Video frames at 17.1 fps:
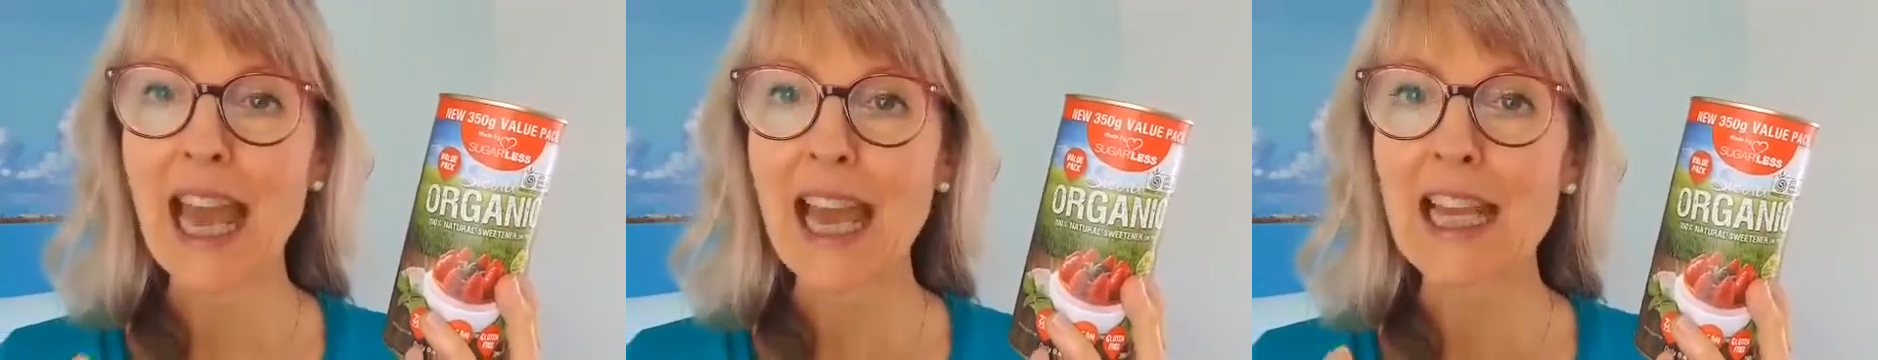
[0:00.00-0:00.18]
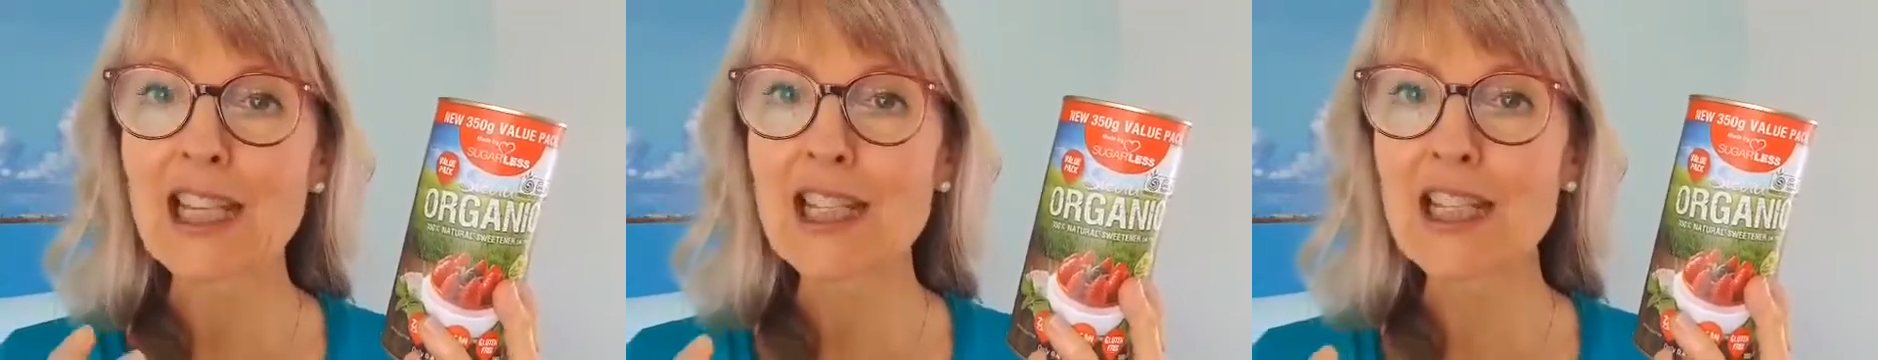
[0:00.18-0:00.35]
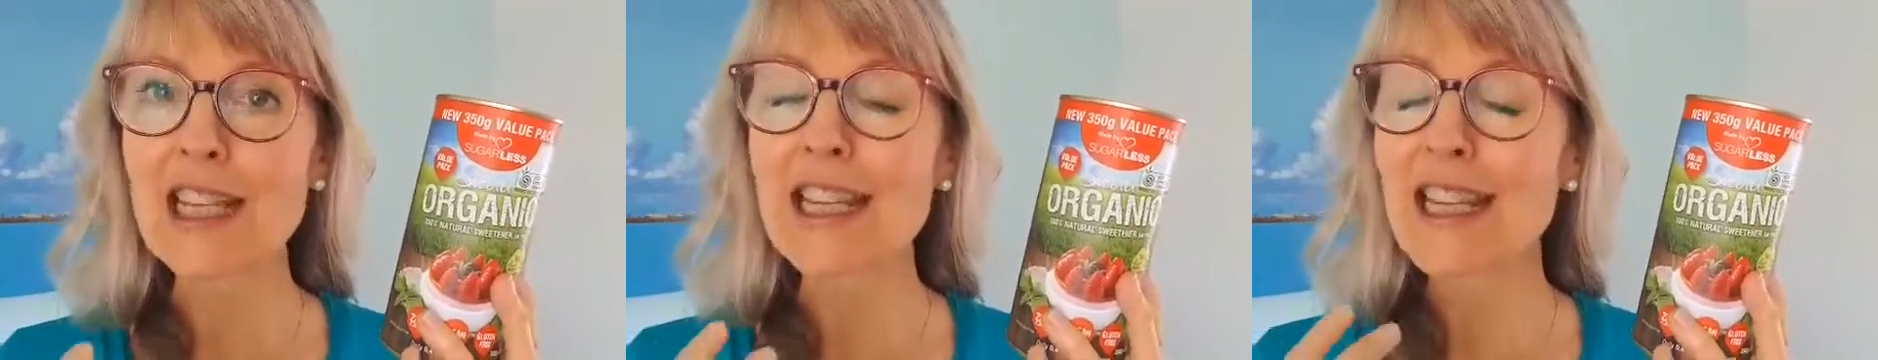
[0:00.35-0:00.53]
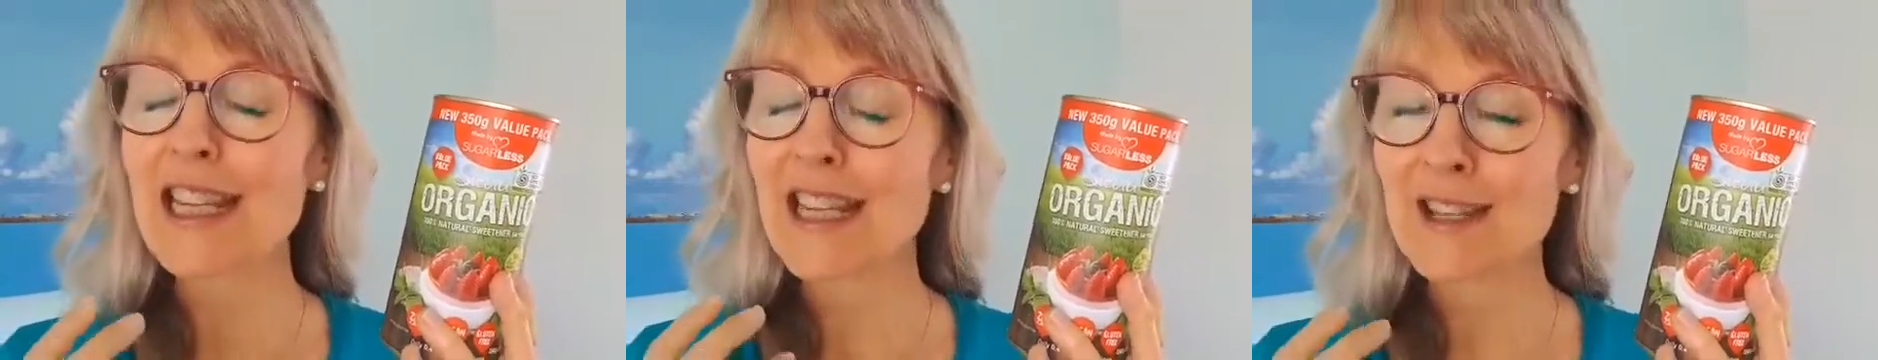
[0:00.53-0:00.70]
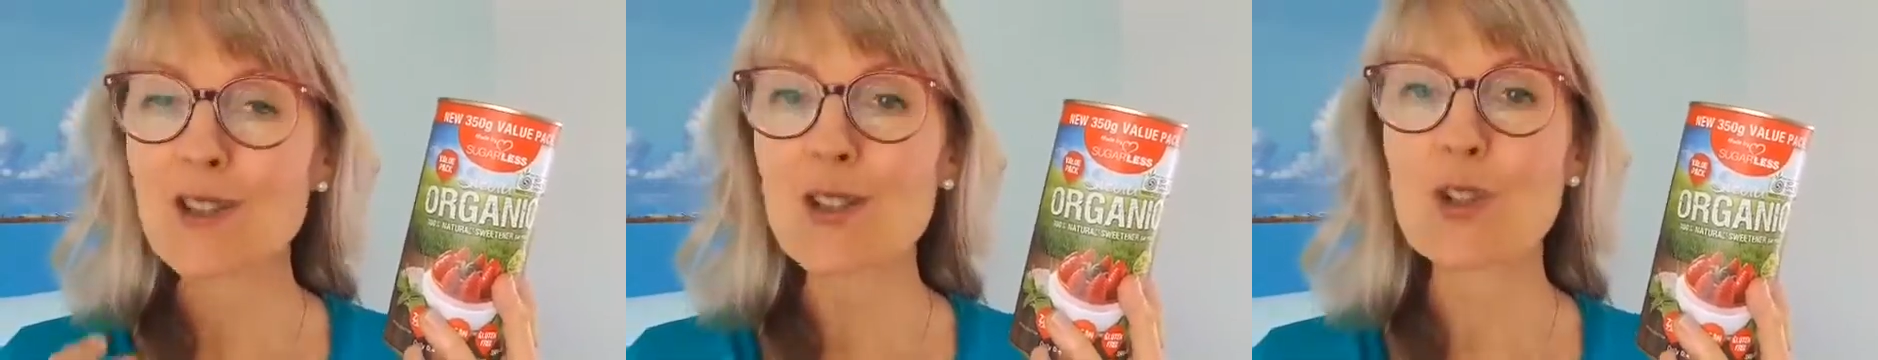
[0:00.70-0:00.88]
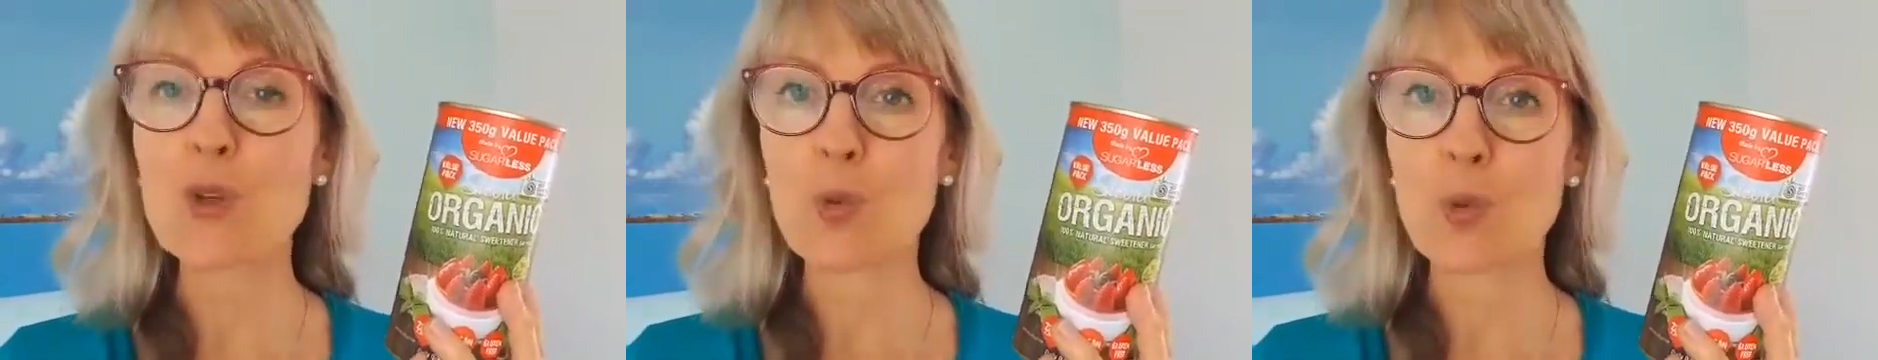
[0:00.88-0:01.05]
actually
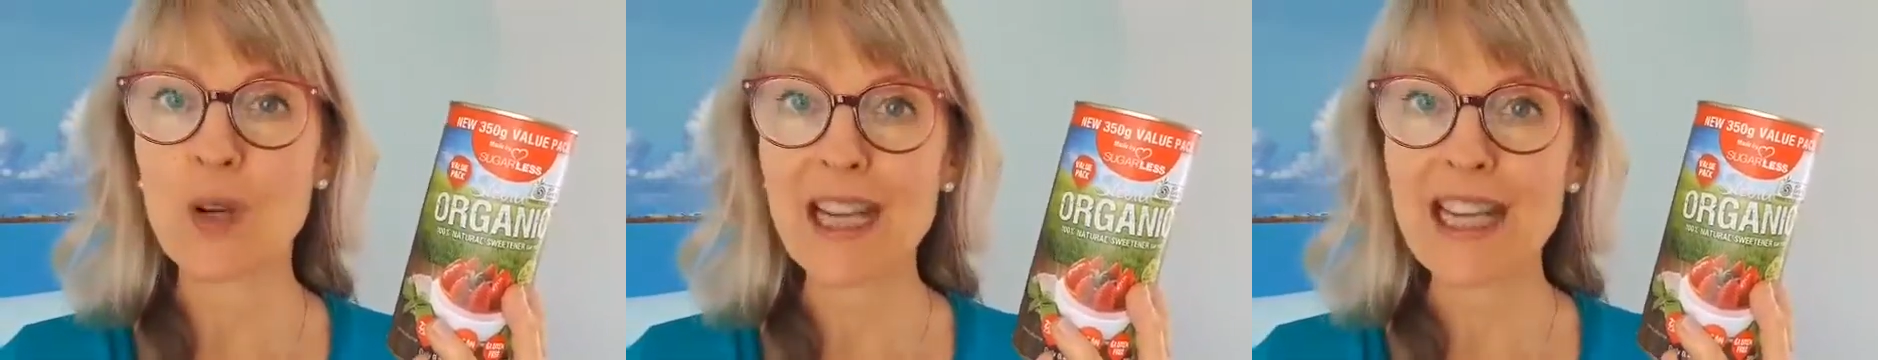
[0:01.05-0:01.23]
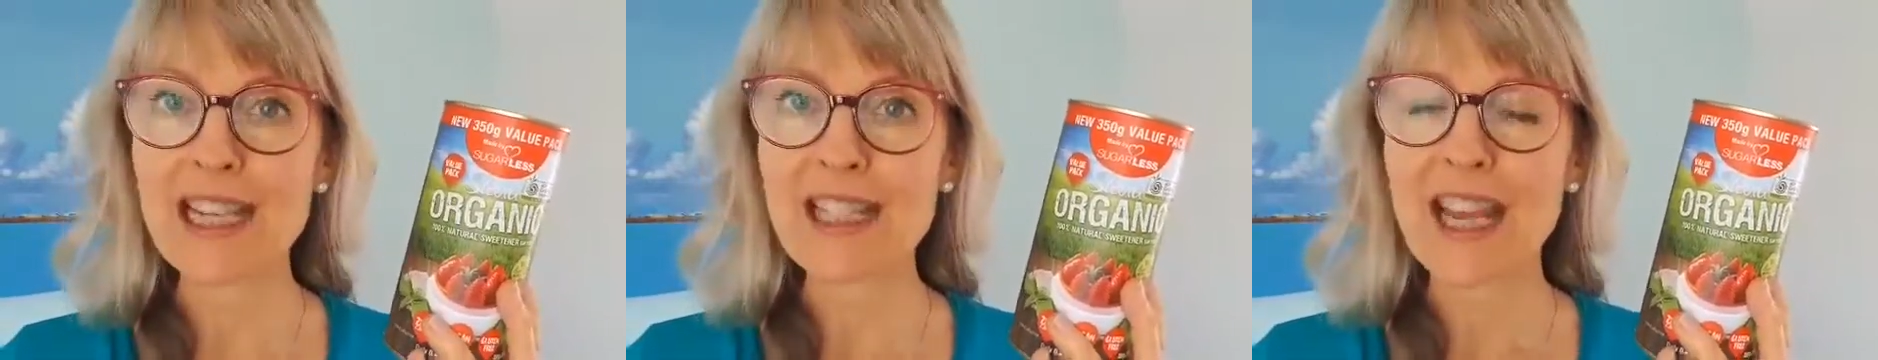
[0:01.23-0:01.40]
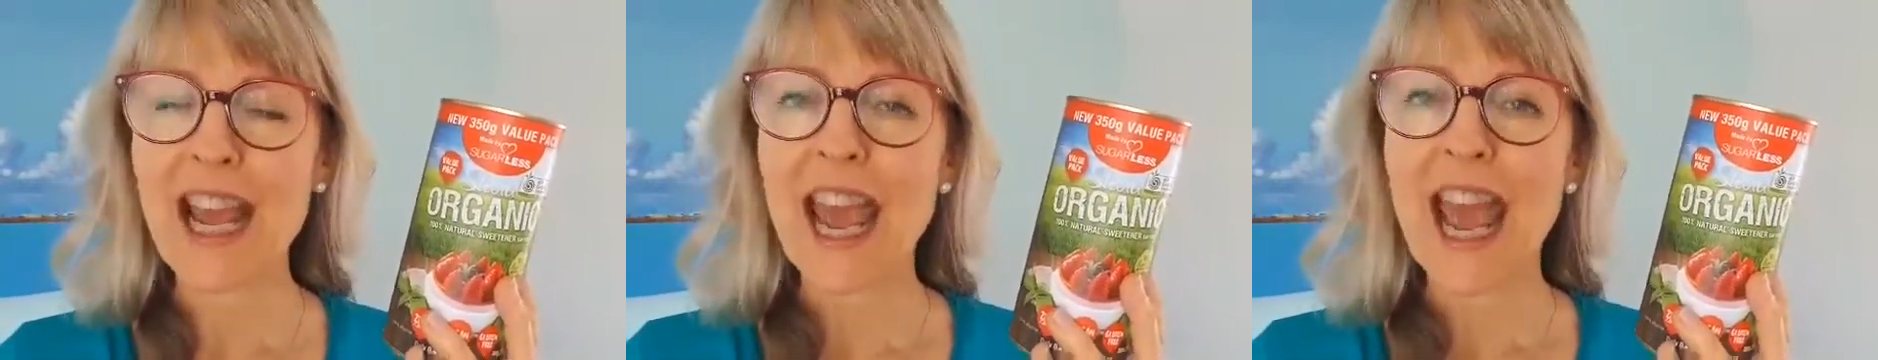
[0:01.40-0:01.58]
is sweet.